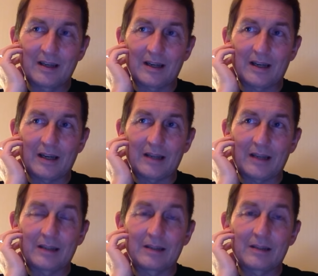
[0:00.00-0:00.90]

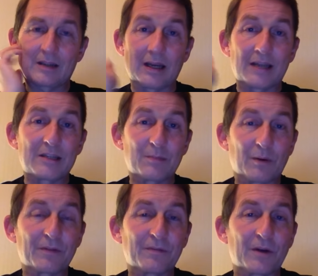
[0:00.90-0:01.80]
And I let him
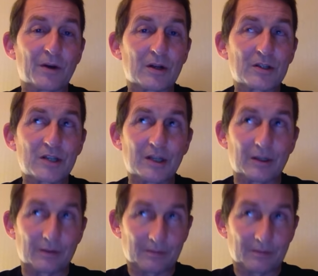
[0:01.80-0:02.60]
off the phone, I'll see you.